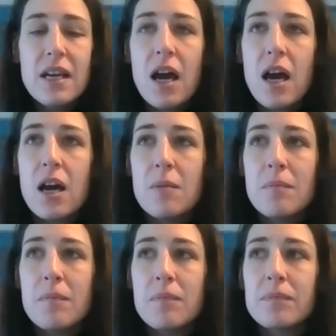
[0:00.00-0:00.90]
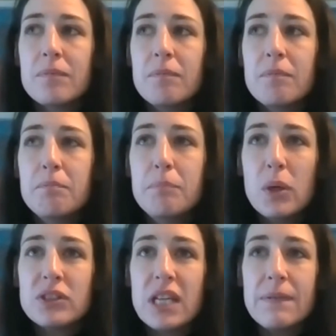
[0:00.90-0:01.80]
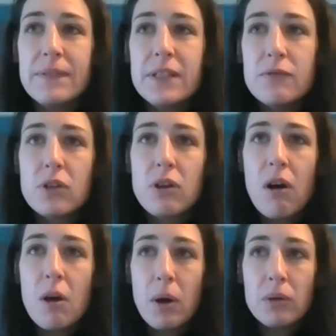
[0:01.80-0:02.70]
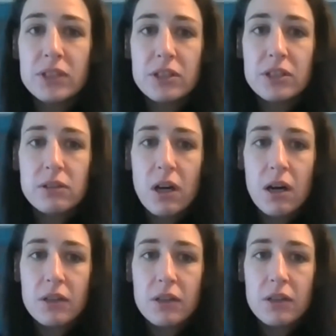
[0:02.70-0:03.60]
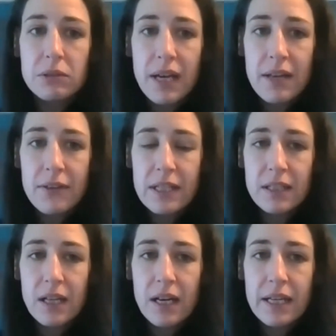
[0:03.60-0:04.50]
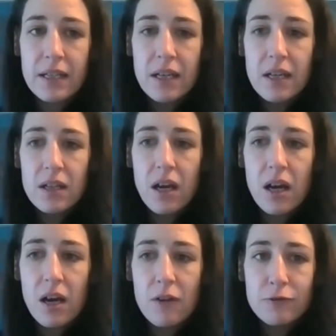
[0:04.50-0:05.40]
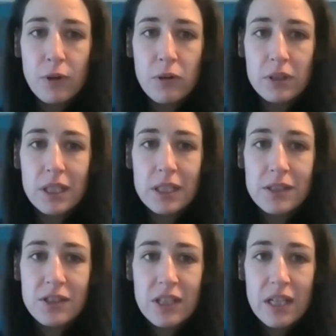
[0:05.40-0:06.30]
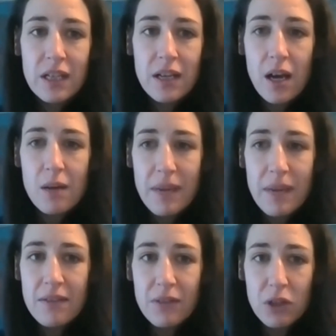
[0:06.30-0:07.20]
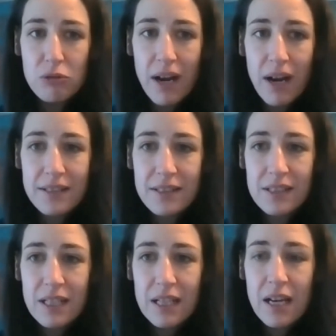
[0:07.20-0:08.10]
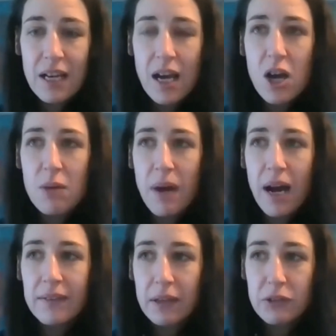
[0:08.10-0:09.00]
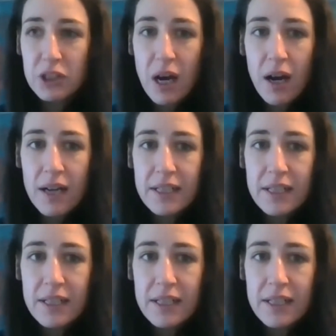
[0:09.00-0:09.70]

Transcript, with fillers: Um, but if you've got a pond in your garden, you'll get things like uh, froglets um, in the grass um, and they'll just hide in there.